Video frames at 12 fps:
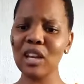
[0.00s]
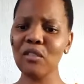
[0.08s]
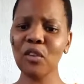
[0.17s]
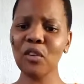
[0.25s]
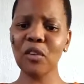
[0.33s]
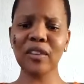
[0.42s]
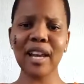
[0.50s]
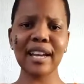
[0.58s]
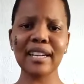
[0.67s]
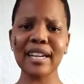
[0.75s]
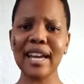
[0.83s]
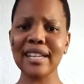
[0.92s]
if of like
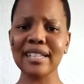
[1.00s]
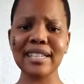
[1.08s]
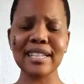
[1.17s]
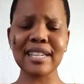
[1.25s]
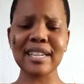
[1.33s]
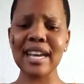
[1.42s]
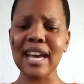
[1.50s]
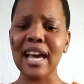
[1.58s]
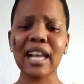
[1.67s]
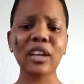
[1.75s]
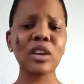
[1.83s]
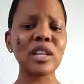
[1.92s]
90,
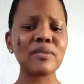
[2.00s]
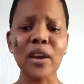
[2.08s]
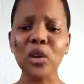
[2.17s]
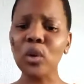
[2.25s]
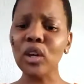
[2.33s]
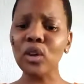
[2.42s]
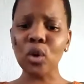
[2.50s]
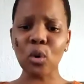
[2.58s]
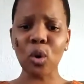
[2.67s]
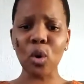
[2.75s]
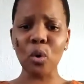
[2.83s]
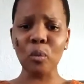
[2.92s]
like it's fine, you can go
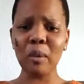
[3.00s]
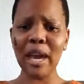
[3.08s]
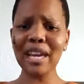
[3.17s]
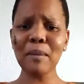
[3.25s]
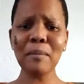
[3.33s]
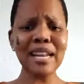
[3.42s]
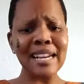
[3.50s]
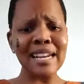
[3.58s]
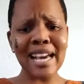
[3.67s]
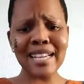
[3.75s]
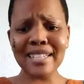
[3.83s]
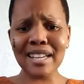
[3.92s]
home. And I mean, in an
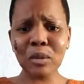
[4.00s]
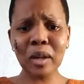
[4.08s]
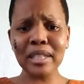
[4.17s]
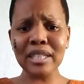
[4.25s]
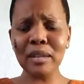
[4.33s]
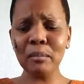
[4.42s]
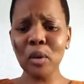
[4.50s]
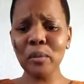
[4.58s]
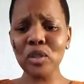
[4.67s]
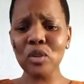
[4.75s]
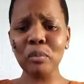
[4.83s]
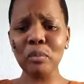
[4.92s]
ideal world, the
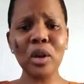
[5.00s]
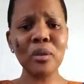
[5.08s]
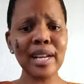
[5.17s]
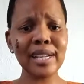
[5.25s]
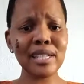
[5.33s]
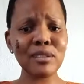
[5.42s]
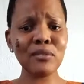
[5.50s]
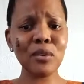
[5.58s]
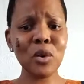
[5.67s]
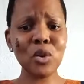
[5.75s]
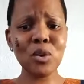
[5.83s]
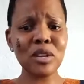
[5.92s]
moment you're below
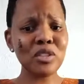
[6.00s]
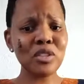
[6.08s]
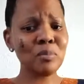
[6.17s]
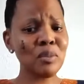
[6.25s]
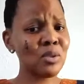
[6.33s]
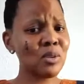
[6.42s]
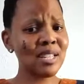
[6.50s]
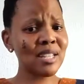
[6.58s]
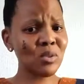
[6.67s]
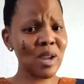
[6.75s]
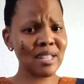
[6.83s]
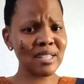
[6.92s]
94, you're in respiratory
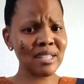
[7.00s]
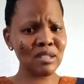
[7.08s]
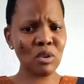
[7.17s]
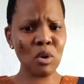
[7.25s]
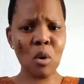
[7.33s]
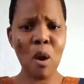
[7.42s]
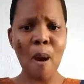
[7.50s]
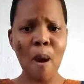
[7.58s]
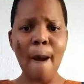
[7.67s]
distress, Yeah.